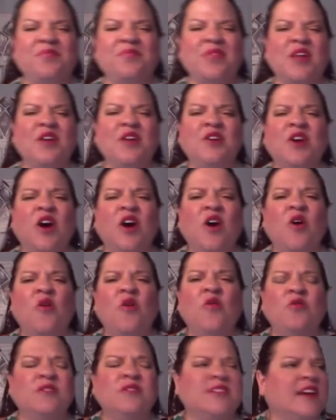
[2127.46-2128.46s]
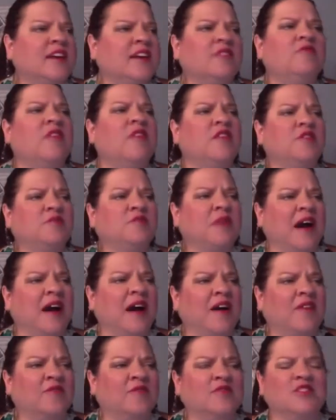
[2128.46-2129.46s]
Go take a run
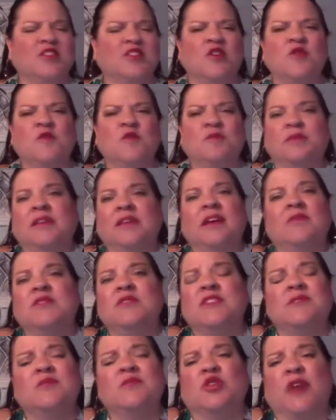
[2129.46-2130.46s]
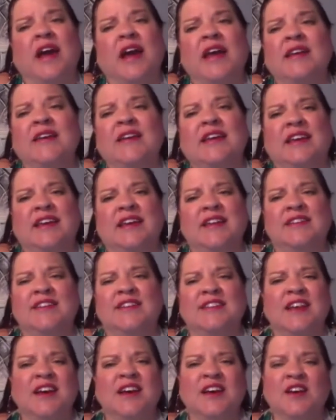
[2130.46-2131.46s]
around, go play with some
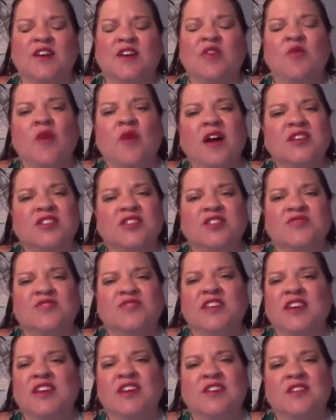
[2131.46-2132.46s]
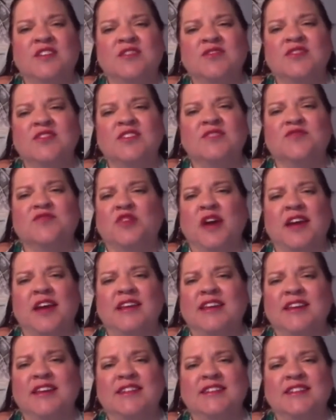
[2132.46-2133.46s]
grandkids, go watch videos of
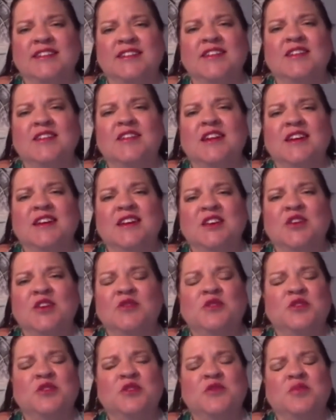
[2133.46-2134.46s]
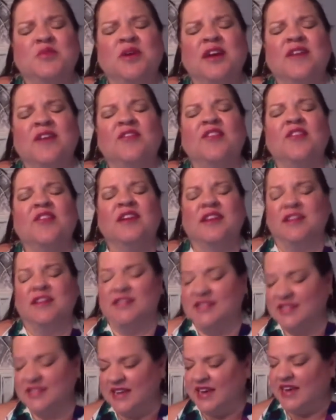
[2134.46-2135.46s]
grandkids on YouTube, whatever it
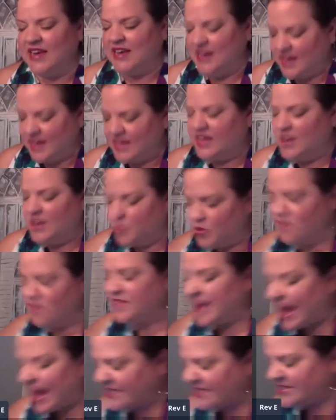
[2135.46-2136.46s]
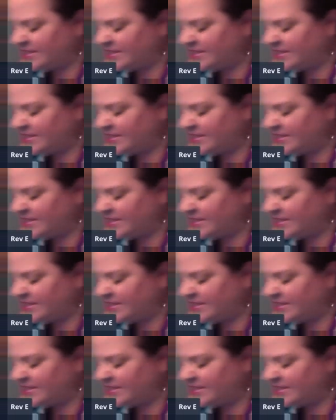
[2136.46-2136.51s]
is. We've got to